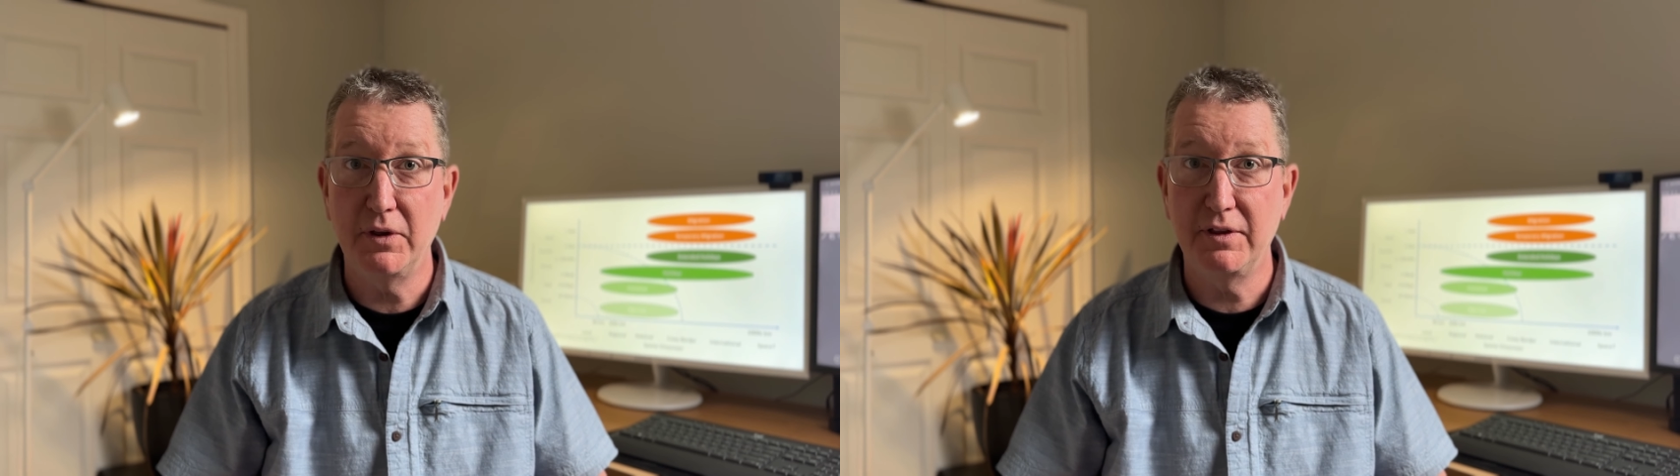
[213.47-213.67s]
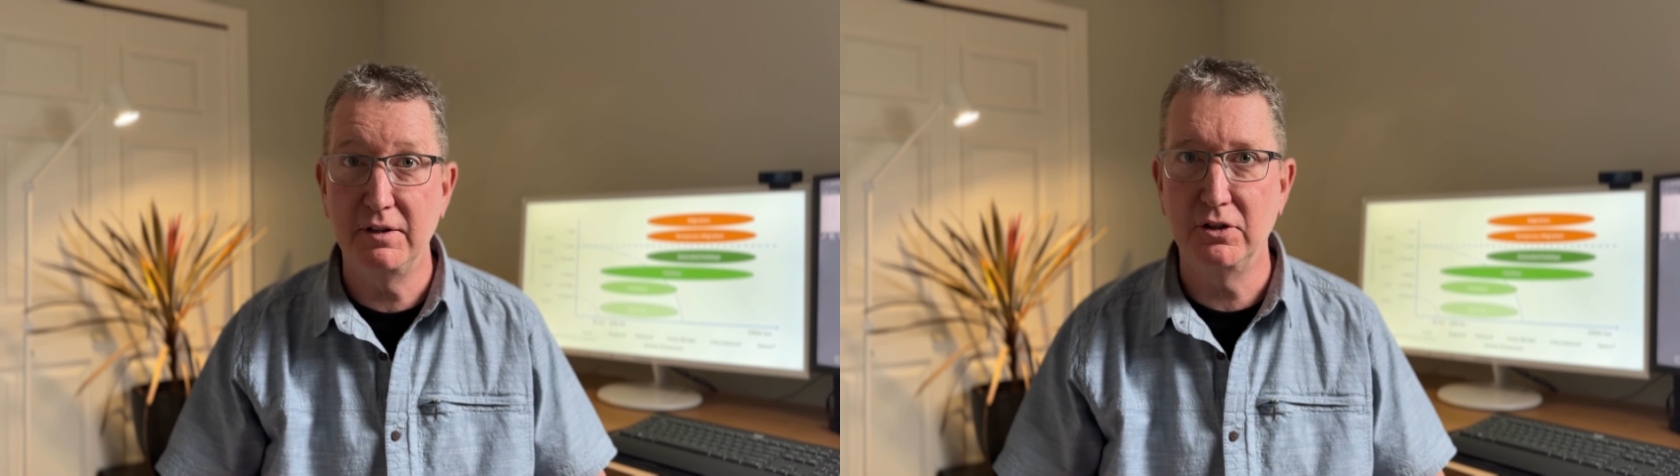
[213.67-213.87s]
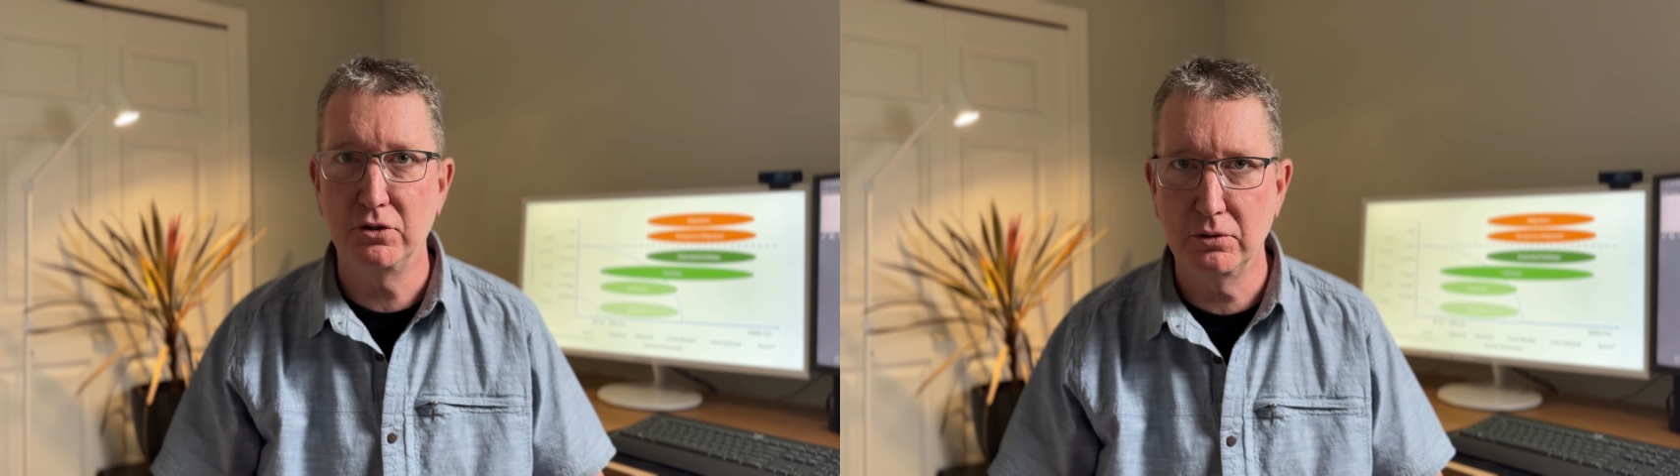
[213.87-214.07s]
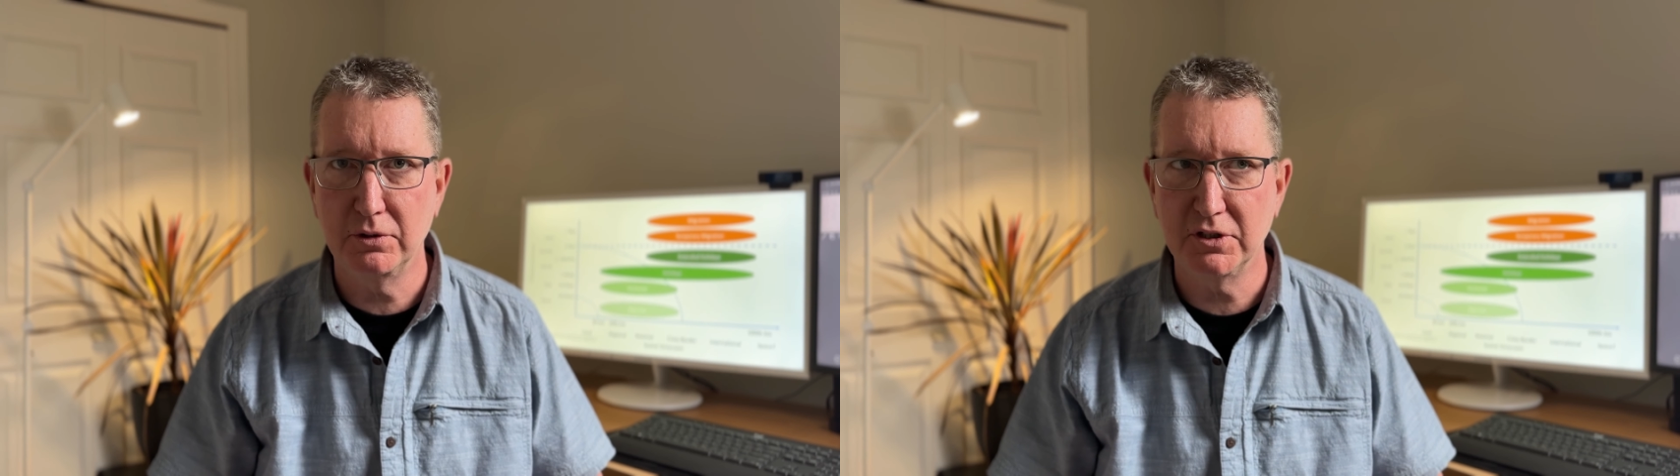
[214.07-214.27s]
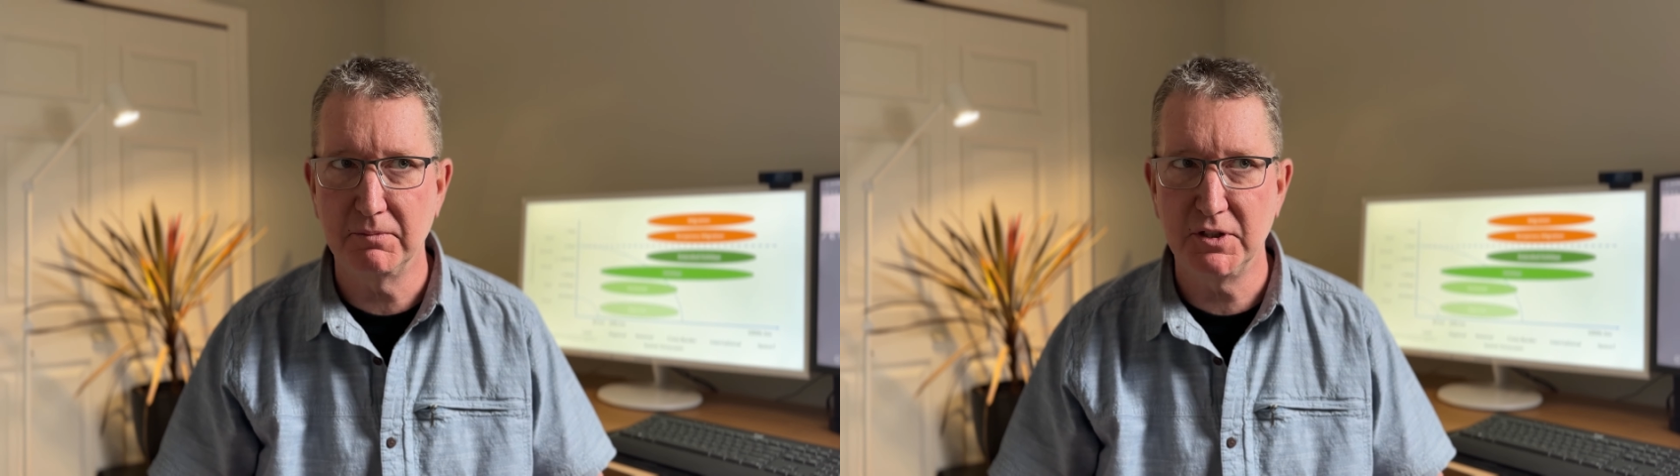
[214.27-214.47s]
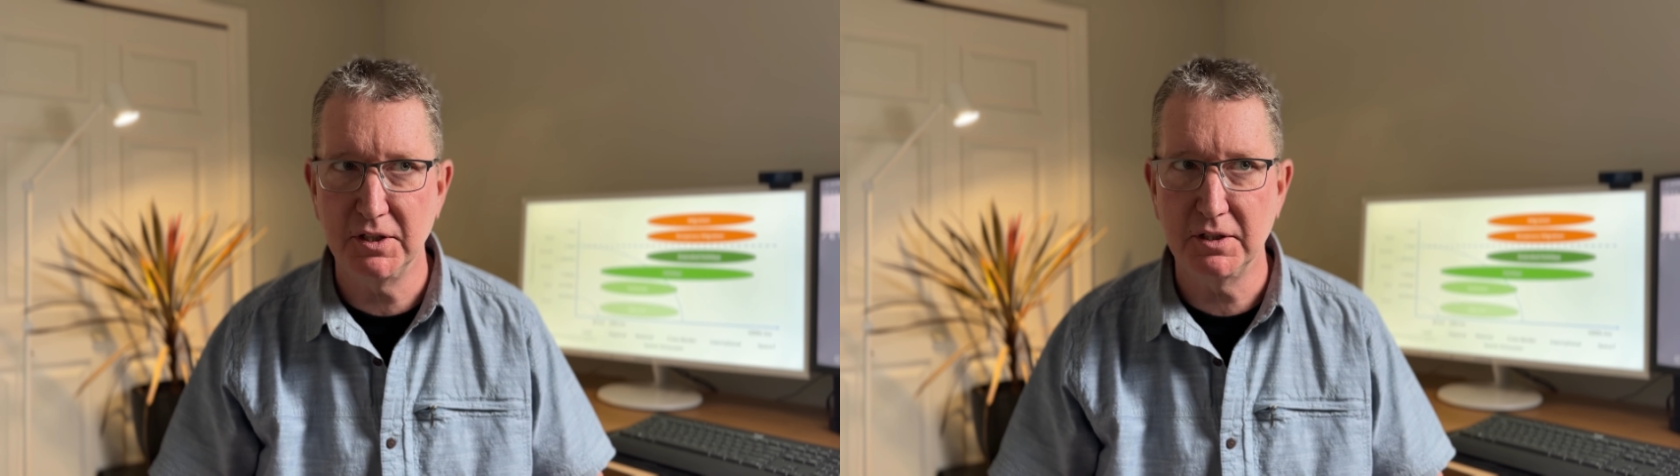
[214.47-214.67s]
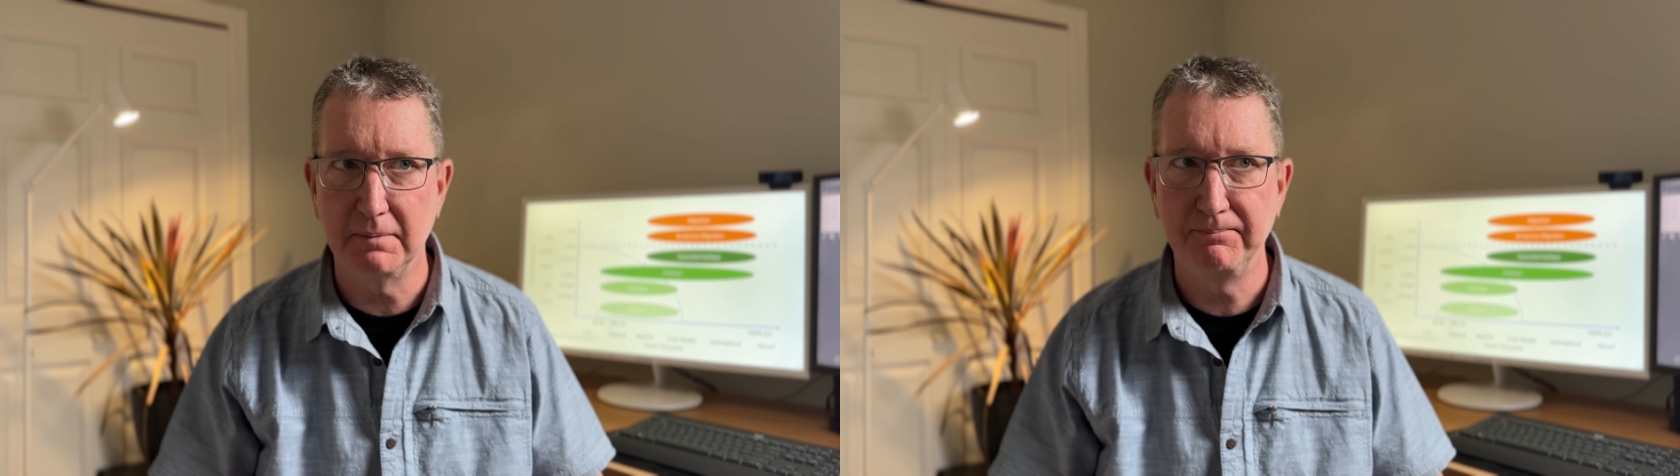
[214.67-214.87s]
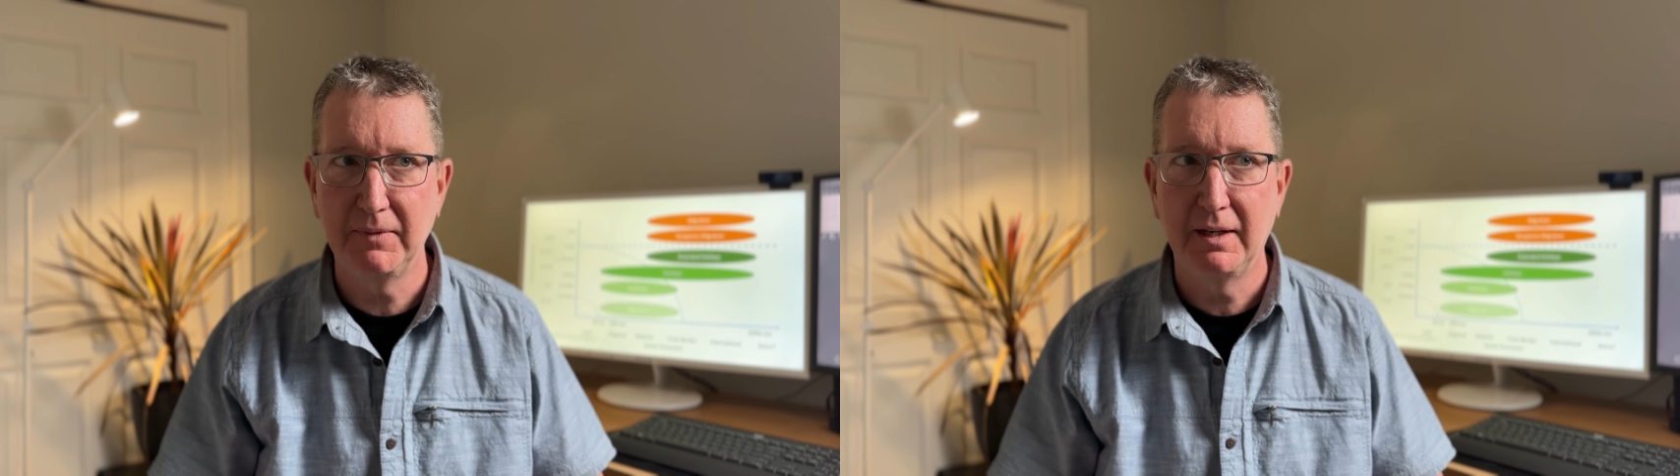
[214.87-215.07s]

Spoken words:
within the tourism system.